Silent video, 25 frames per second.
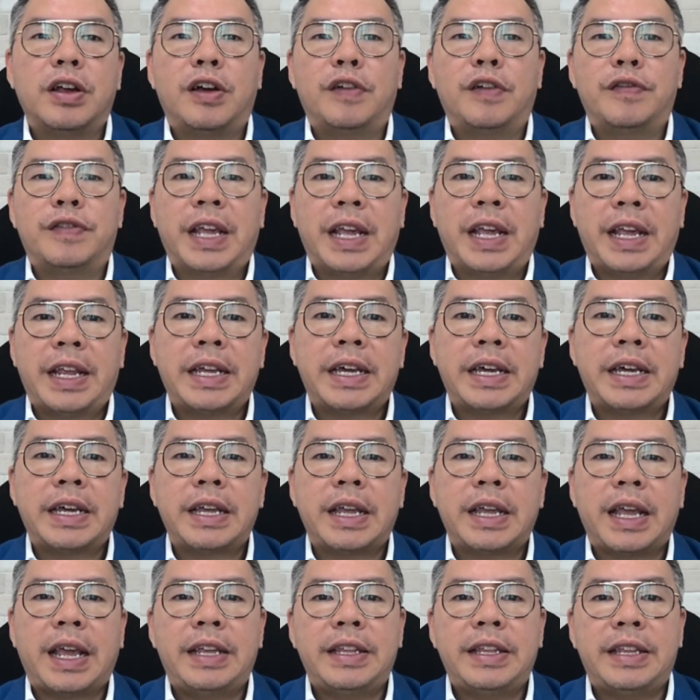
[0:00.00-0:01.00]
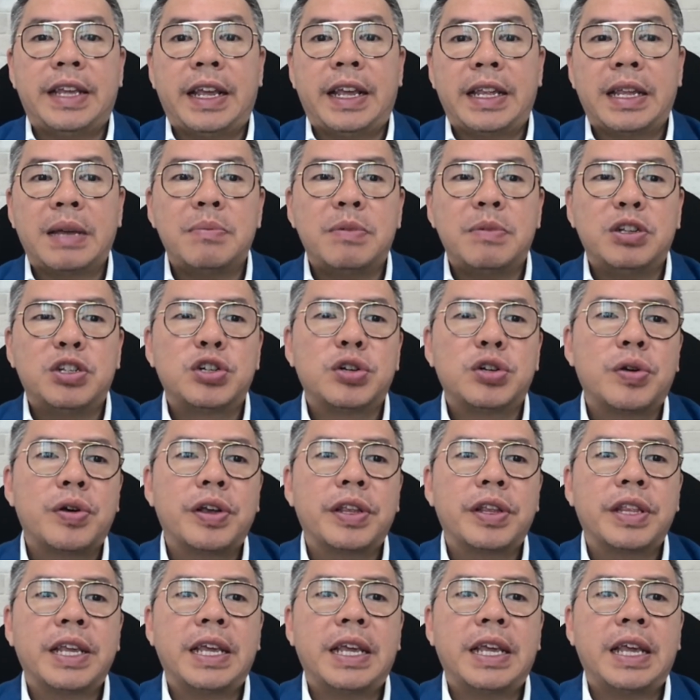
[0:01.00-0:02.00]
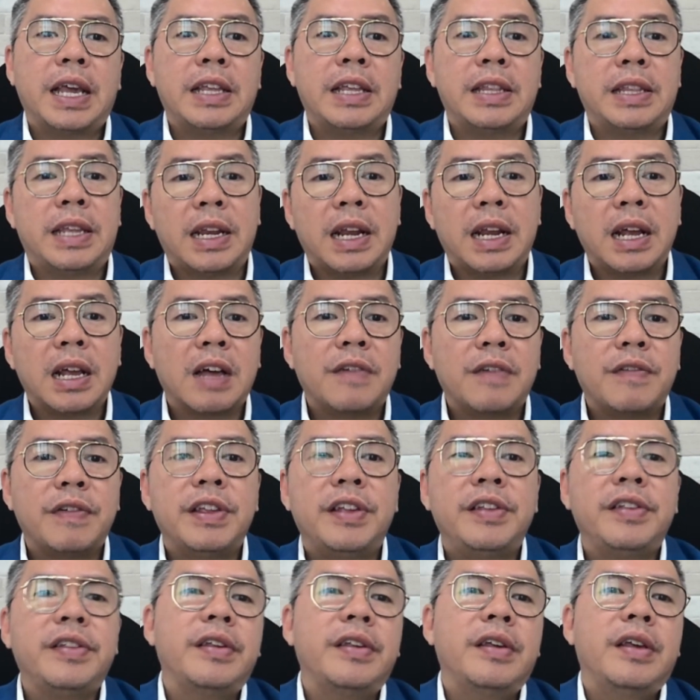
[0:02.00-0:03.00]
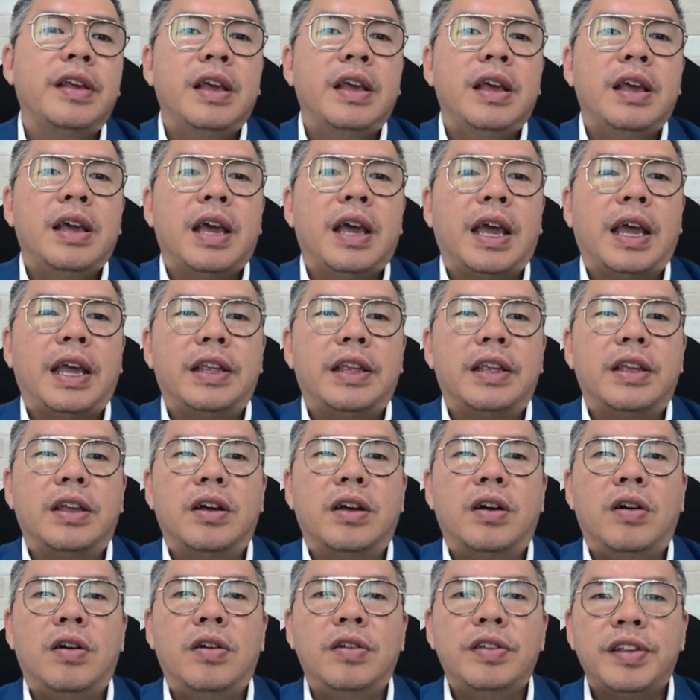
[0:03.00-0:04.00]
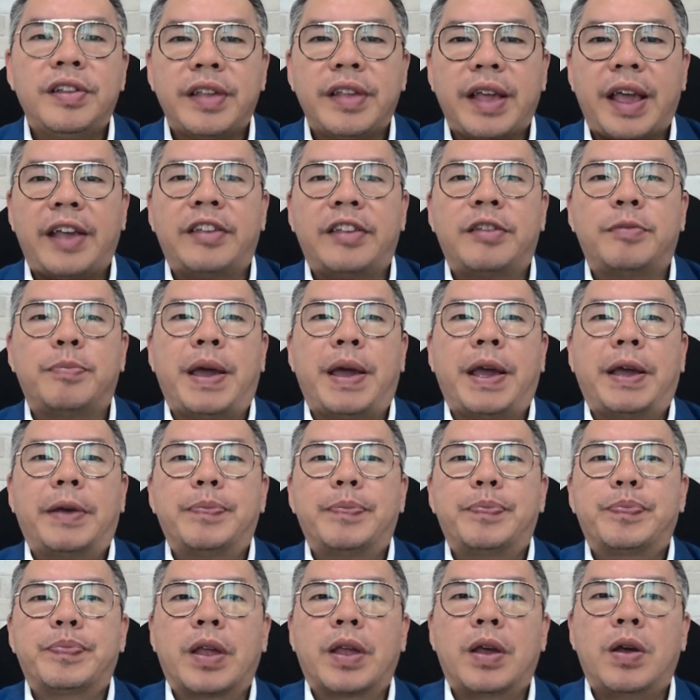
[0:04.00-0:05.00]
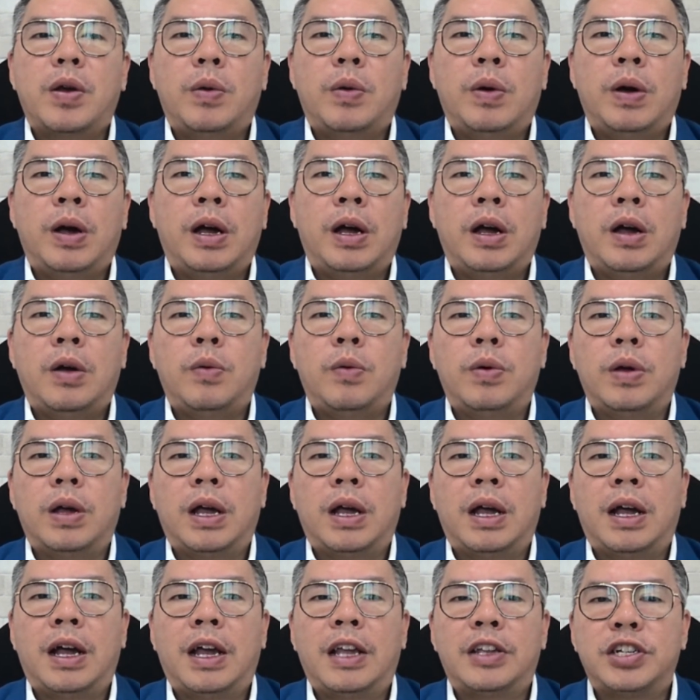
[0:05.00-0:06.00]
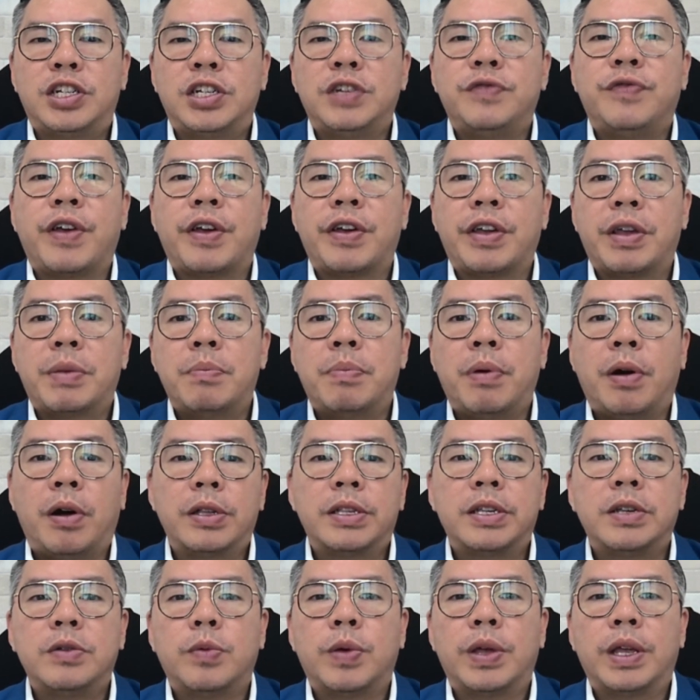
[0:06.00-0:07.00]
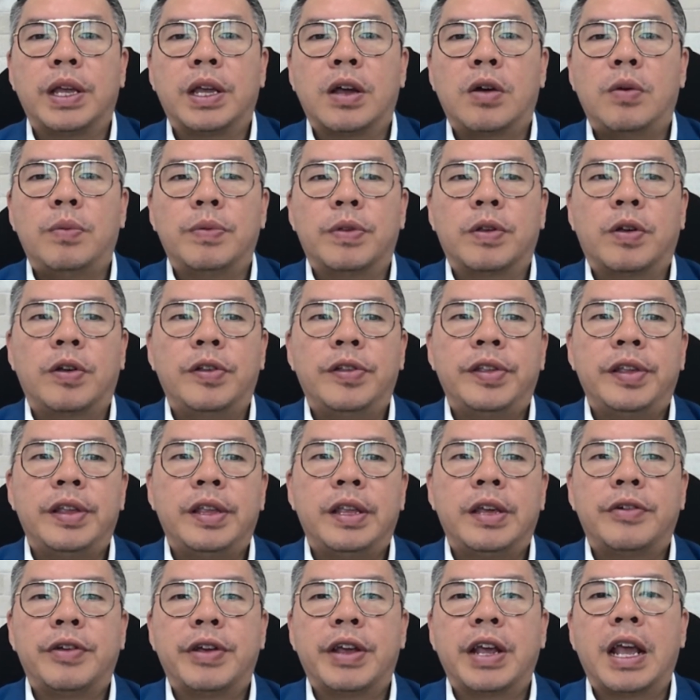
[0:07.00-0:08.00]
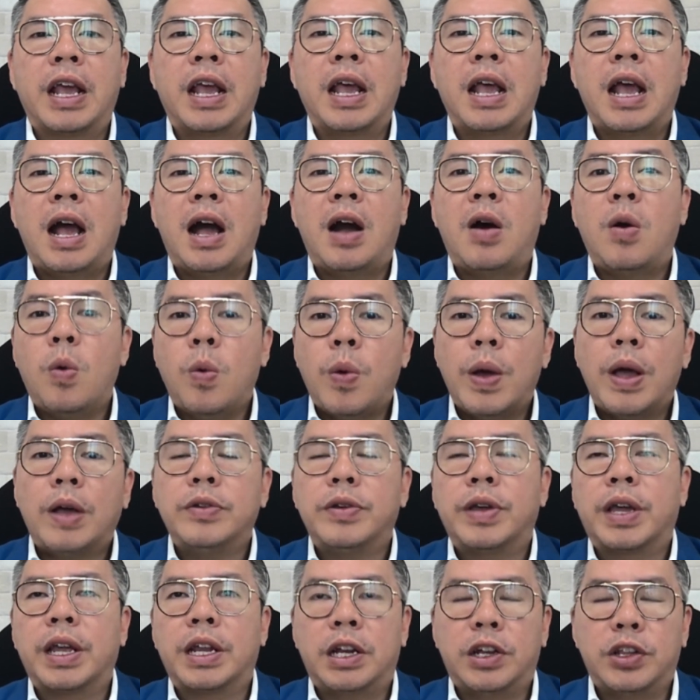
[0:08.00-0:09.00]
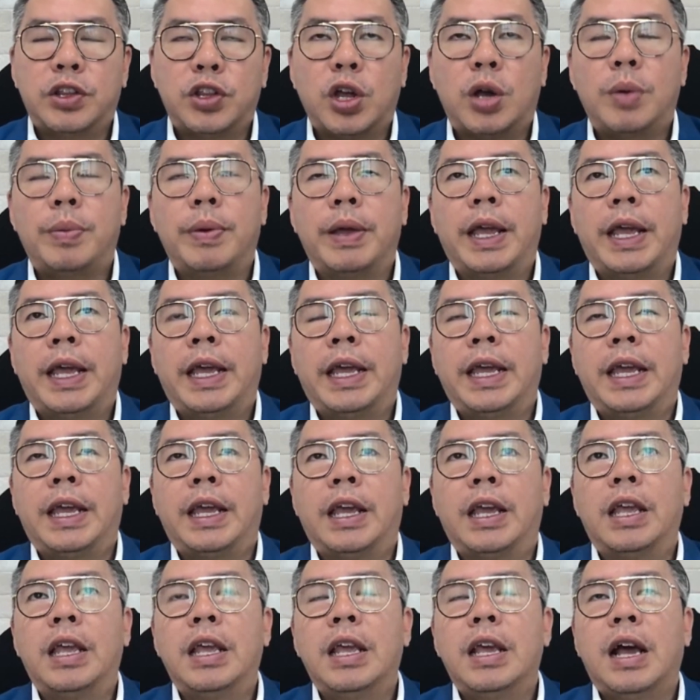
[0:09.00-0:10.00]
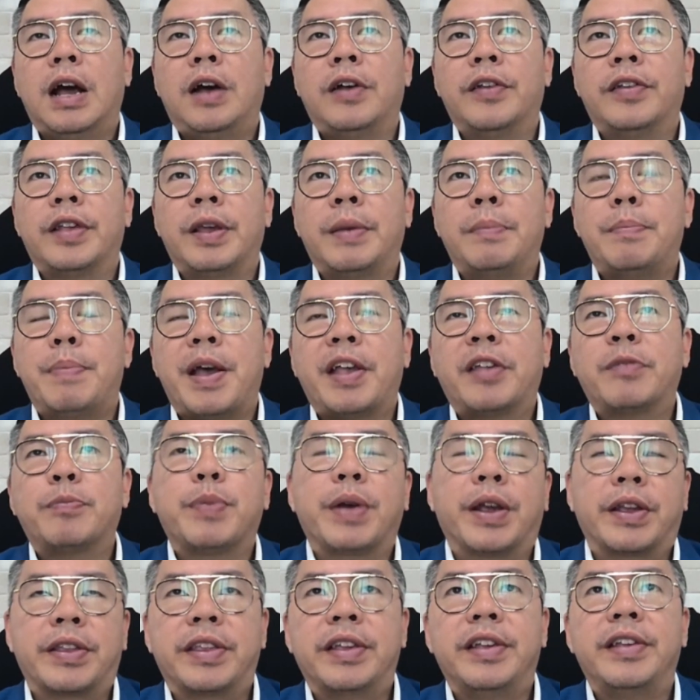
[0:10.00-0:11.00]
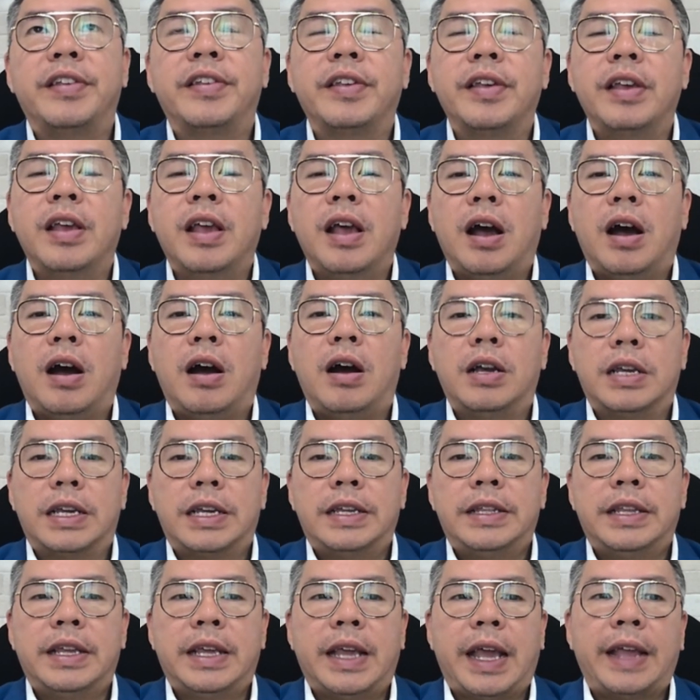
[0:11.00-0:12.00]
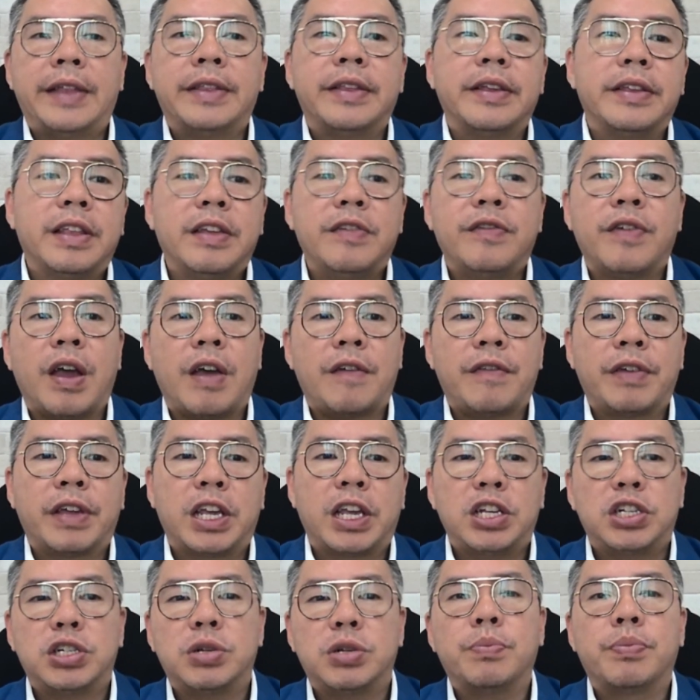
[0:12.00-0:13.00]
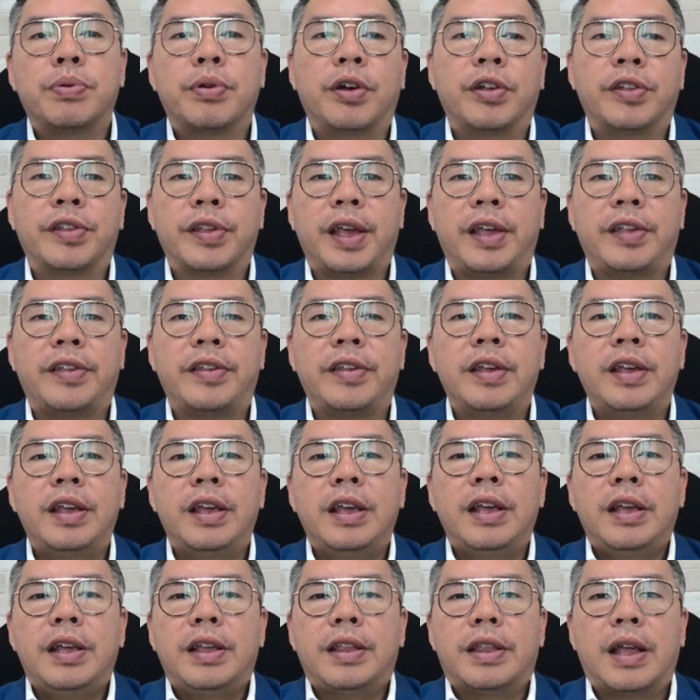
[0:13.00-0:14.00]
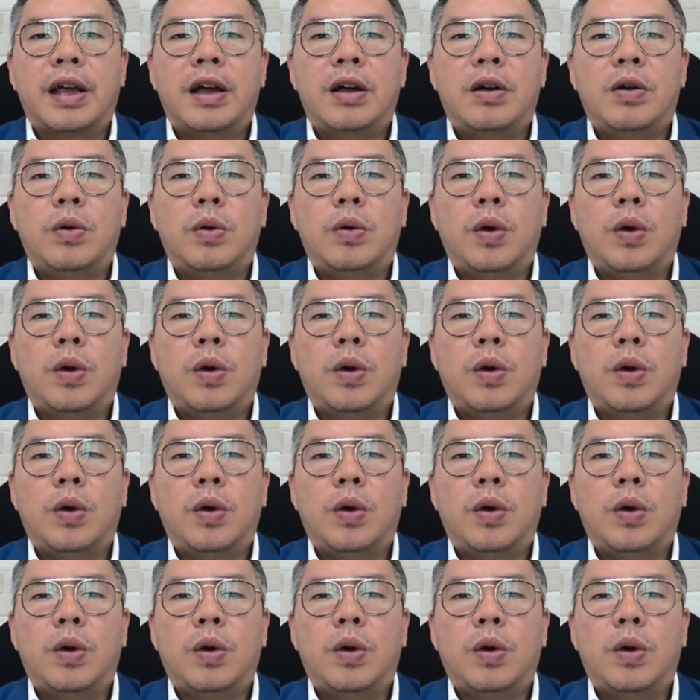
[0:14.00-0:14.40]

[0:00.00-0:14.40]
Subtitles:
of data and data maturity and data governance. And all these aspects are actually very important when considering how well you can adopt I'll say, best practice in the entity verification process. Now,